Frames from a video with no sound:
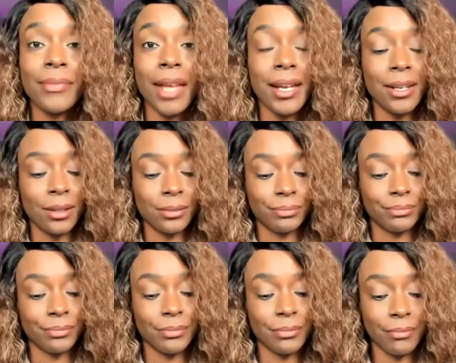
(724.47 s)
I know
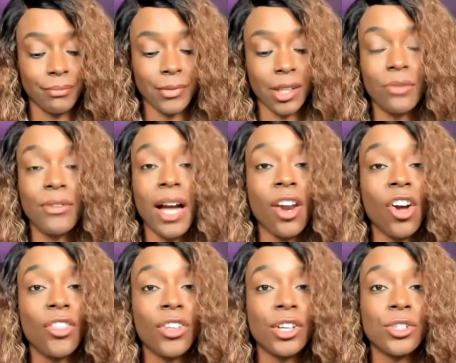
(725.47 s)
you've got
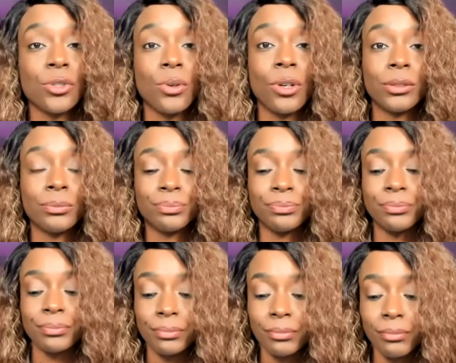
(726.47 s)
all the control.
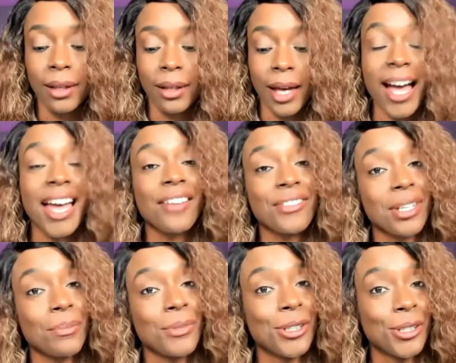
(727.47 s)
I have
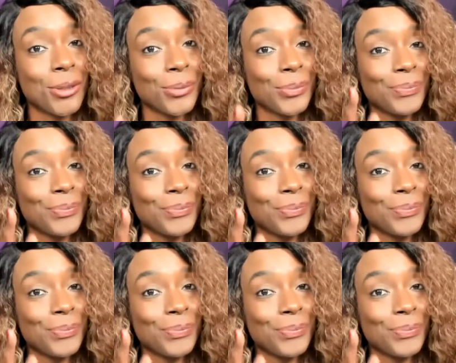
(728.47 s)
some too.